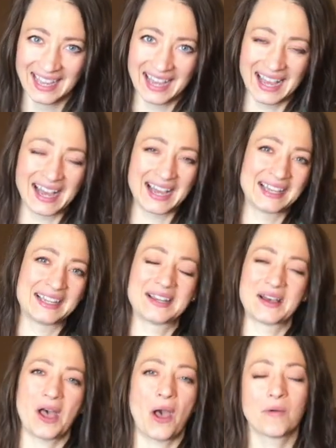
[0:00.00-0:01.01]
I
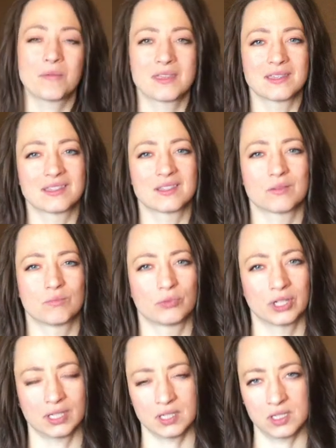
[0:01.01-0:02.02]
hope this
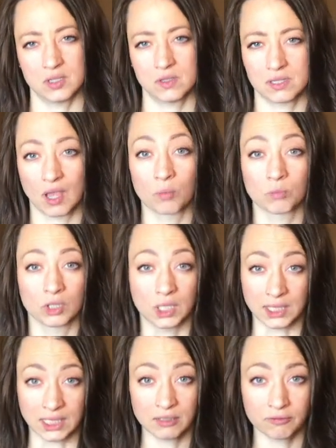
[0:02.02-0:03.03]
brings you some
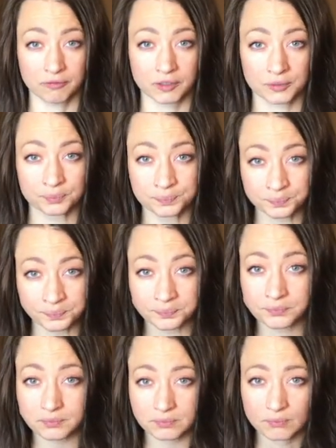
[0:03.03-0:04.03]
relief,
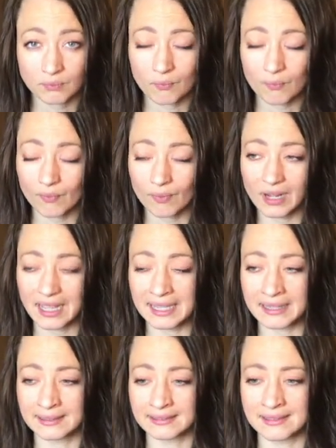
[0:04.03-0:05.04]

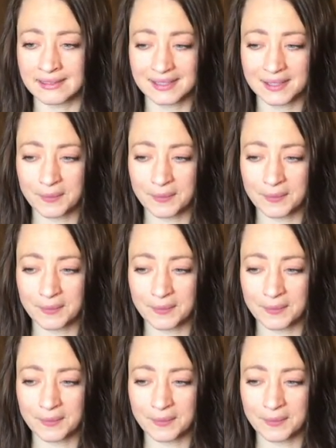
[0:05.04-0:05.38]
and